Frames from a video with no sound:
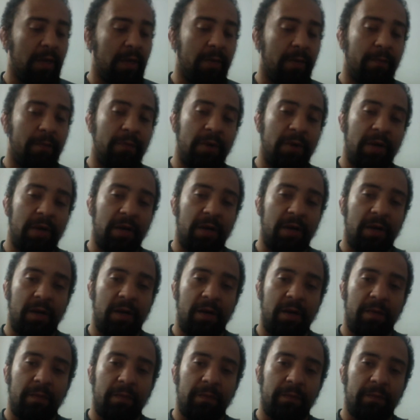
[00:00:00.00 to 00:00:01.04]
But
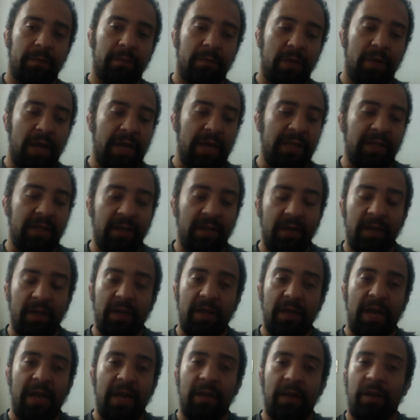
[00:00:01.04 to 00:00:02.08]
um,
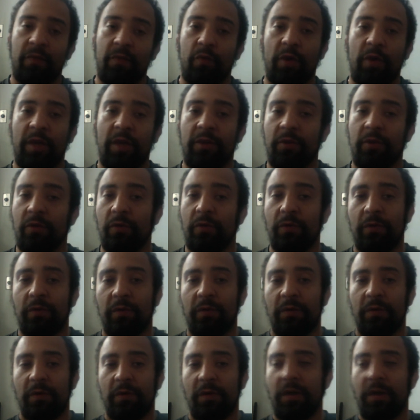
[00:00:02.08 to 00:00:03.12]
ideally, I love what I do.
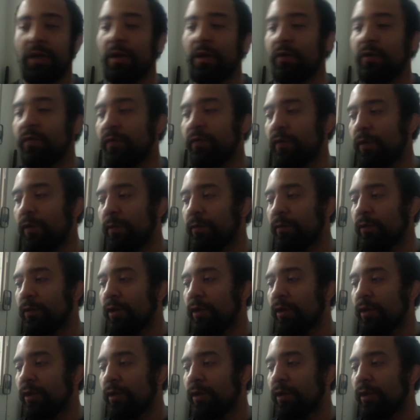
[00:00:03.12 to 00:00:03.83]
Yeah, you know? yeah.